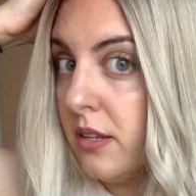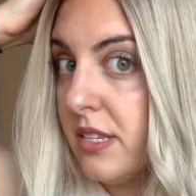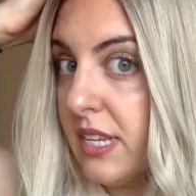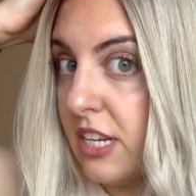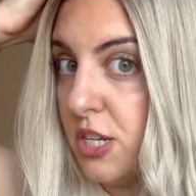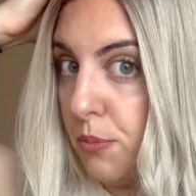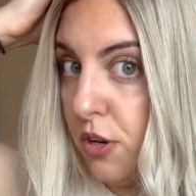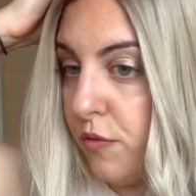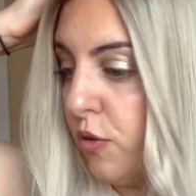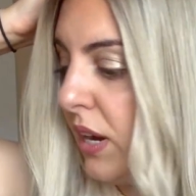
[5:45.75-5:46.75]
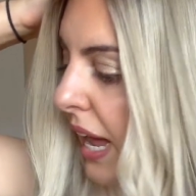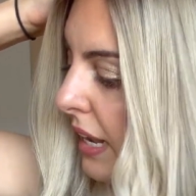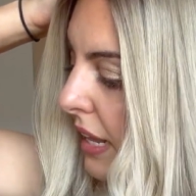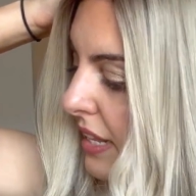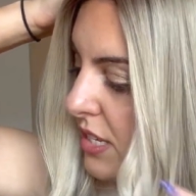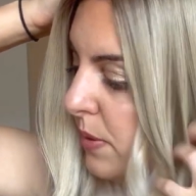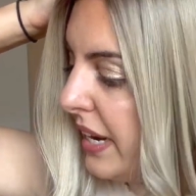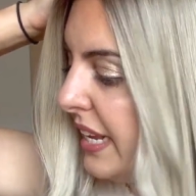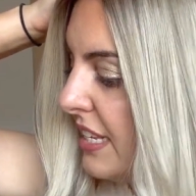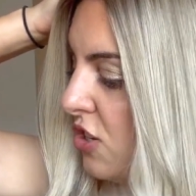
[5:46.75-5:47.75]
Such a beautiful color. This one
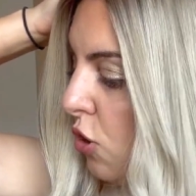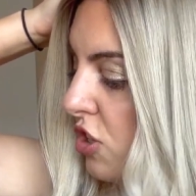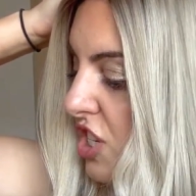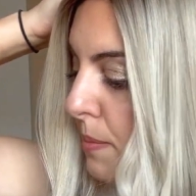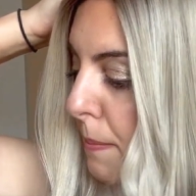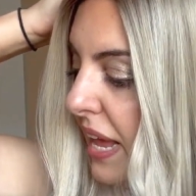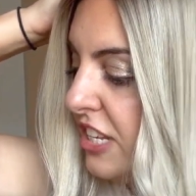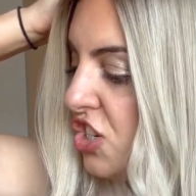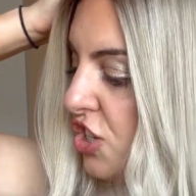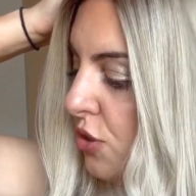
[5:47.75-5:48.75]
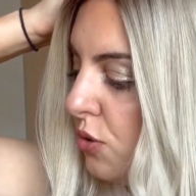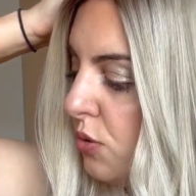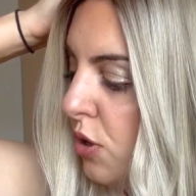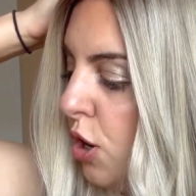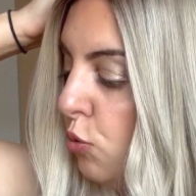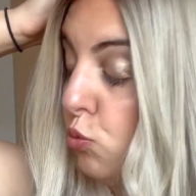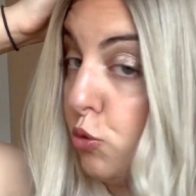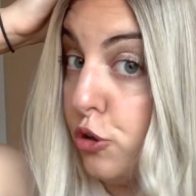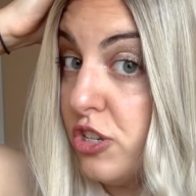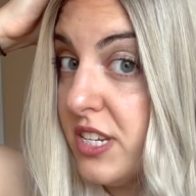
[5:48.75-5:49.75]
is called Dimensional
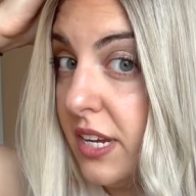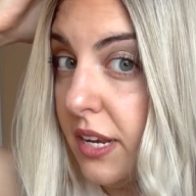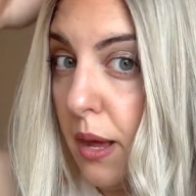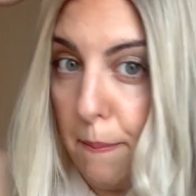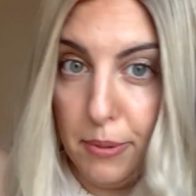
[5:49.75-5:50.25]
Rooted